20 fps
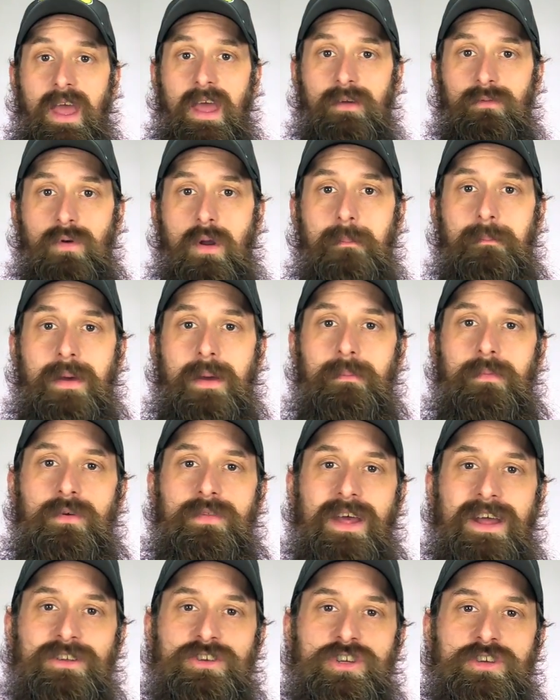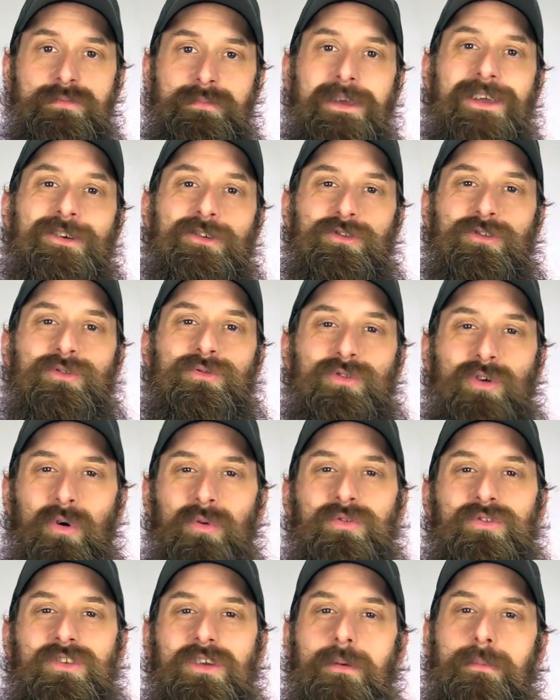And remember that just because you
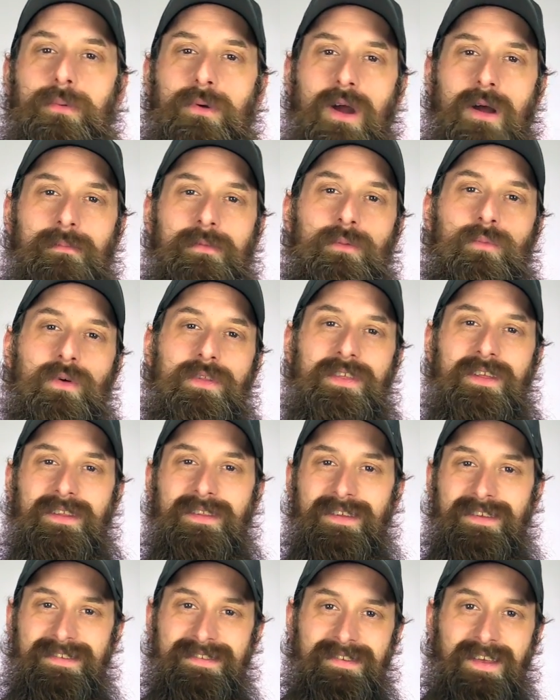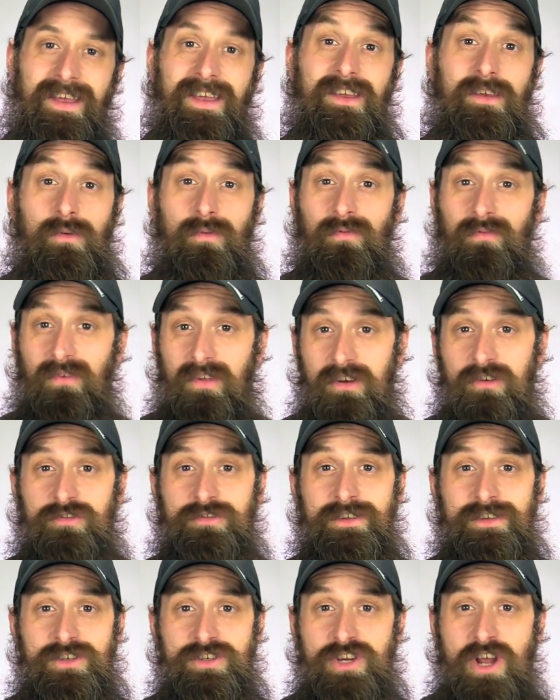don't see a problem with it the second you finish
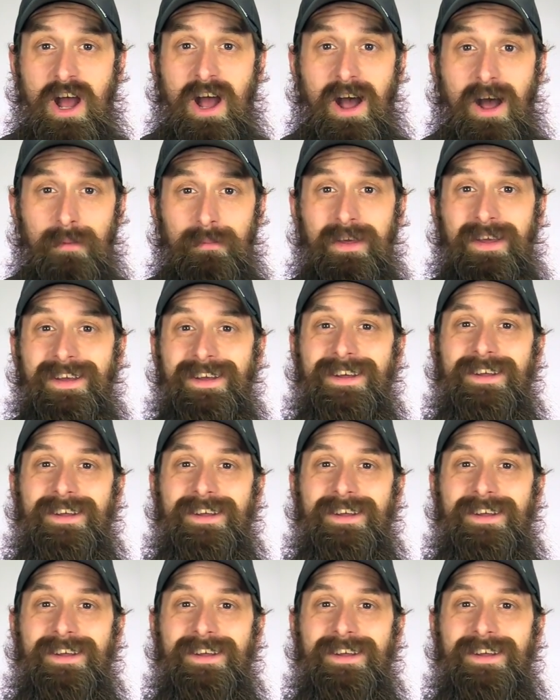the job